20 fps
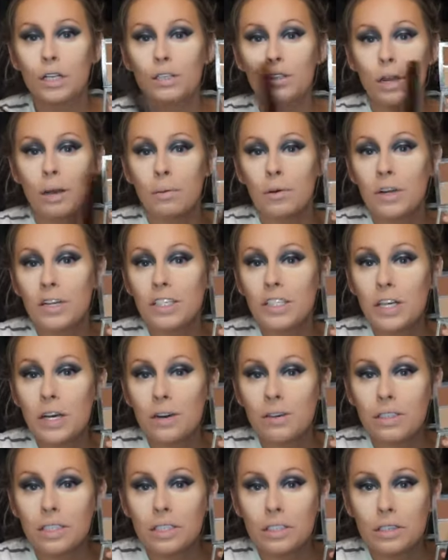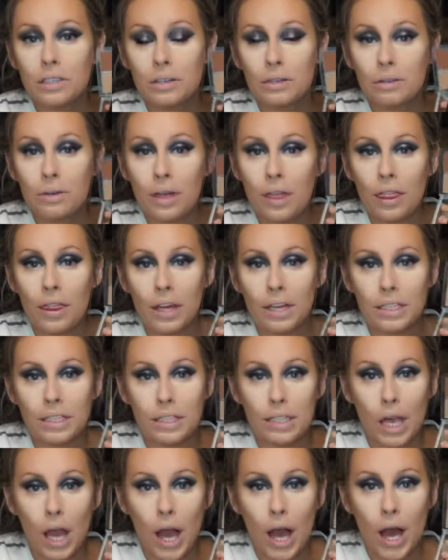So I'm going to go into this
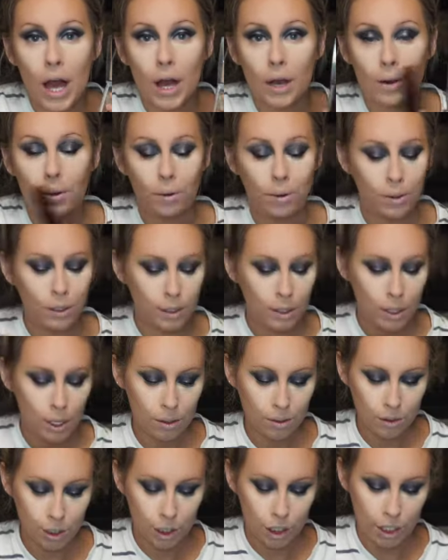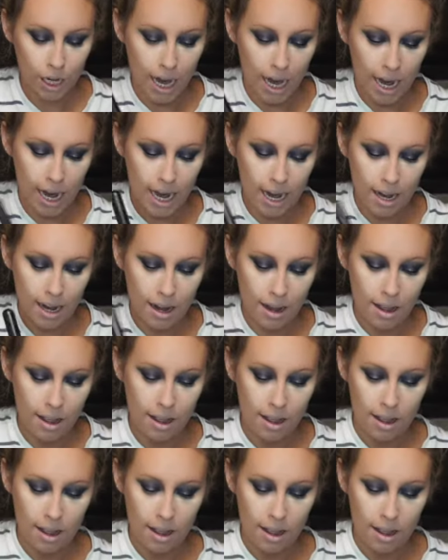cooler tone shade.